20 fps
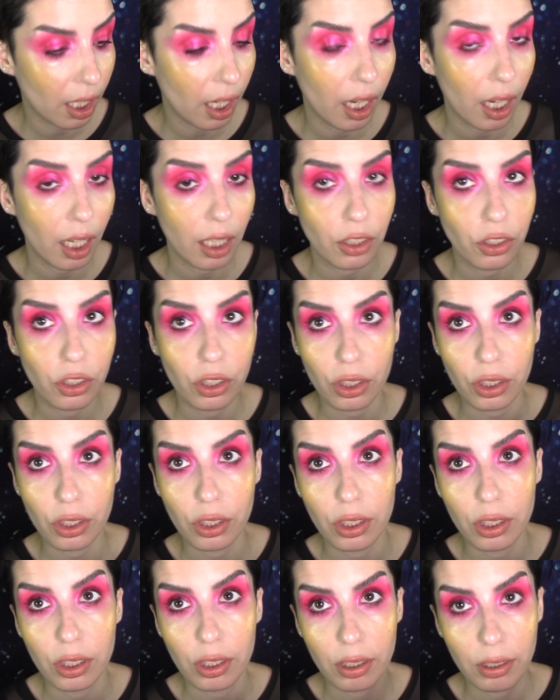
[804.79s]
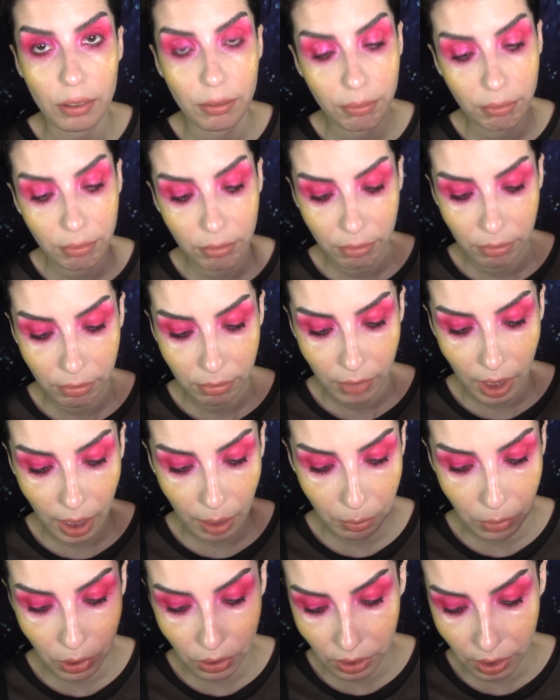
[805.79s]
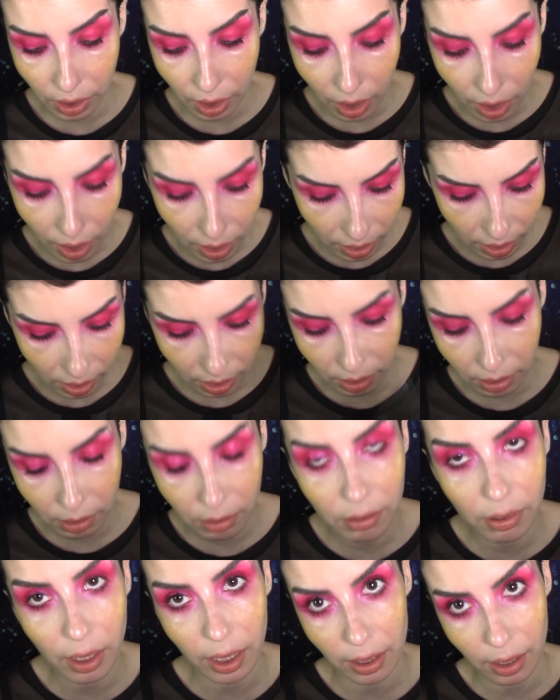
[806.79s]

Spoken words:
I just am using this right